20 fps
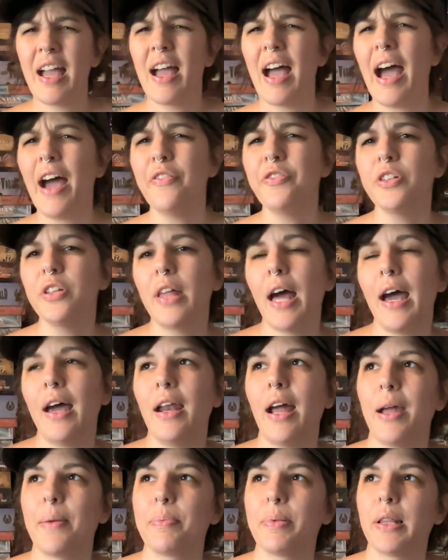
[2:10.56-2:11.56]
After that,
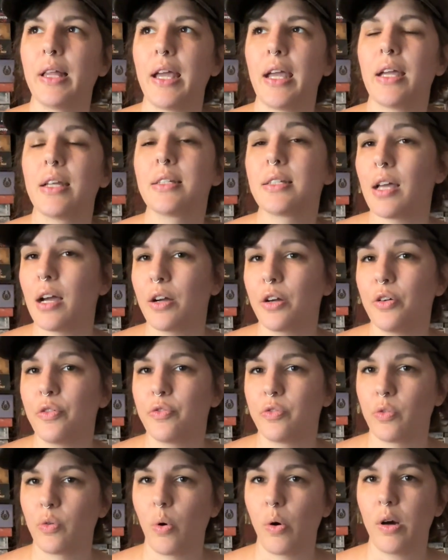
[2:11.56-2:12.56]
I played Tug of
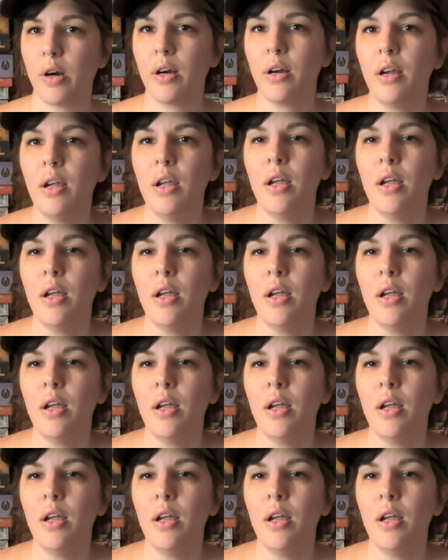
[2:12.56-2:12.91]
Roar.